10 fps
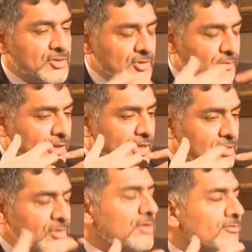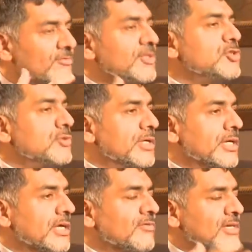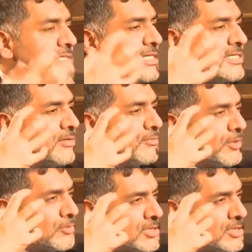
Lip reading: So when I look visually, if I see something